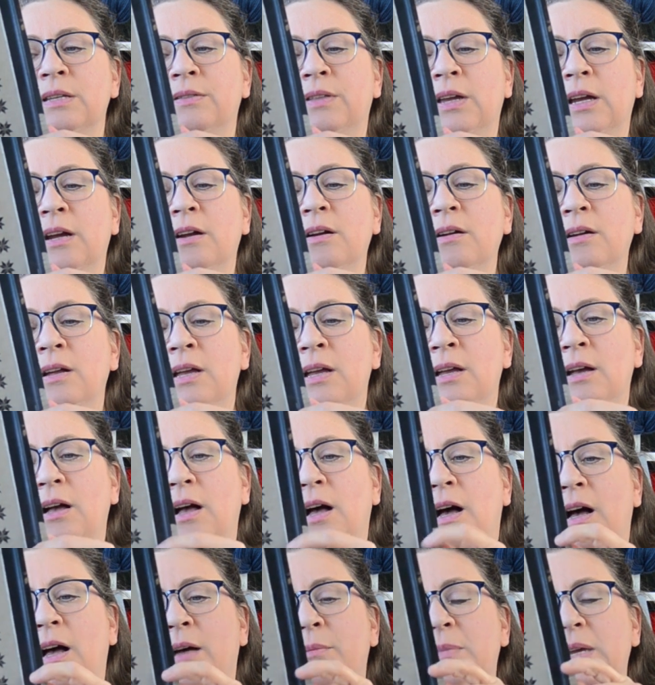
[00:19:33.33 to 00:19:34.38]
there.
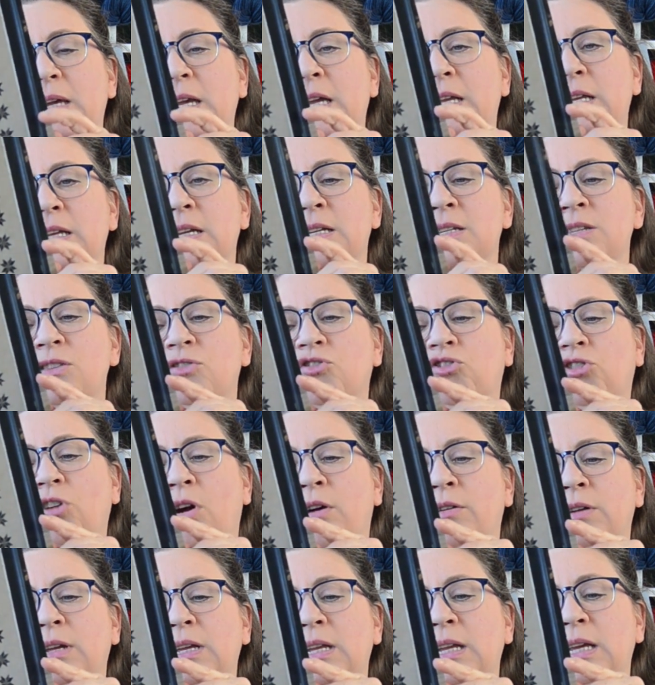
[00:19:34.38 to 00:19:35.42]
It is
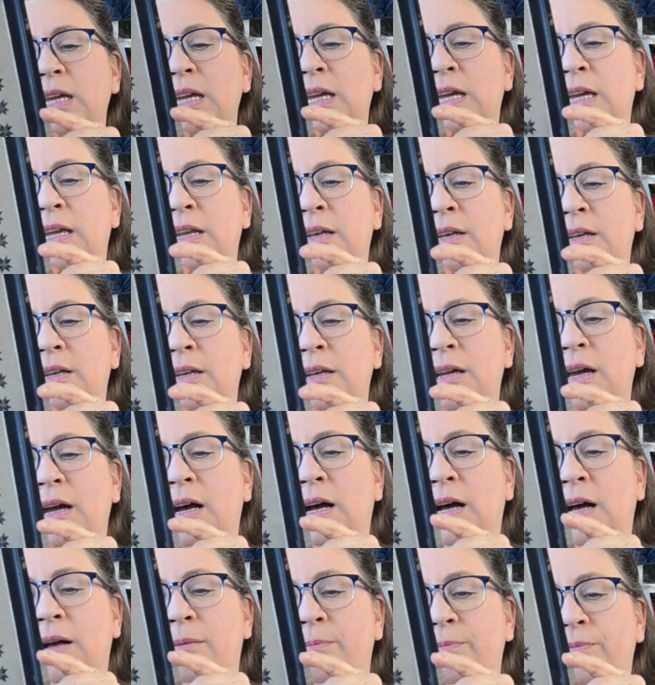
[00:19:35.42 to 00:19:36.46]
charted
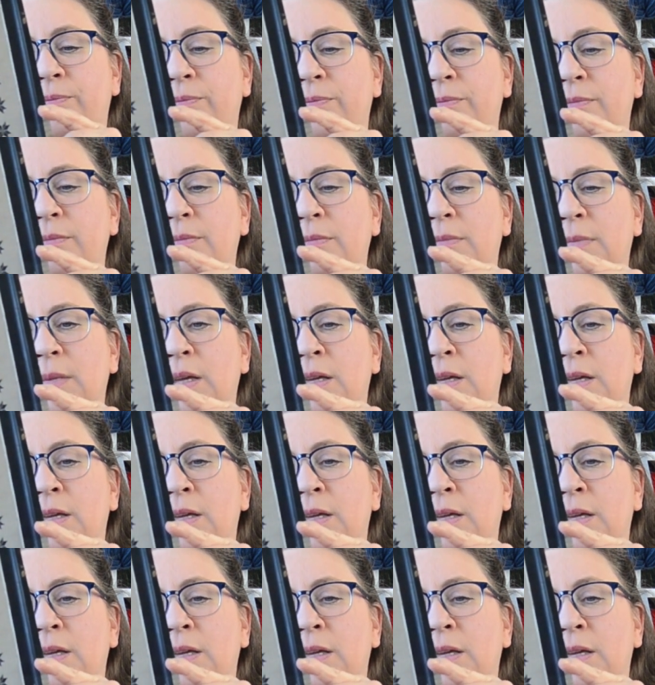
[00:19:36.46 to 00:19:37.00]
in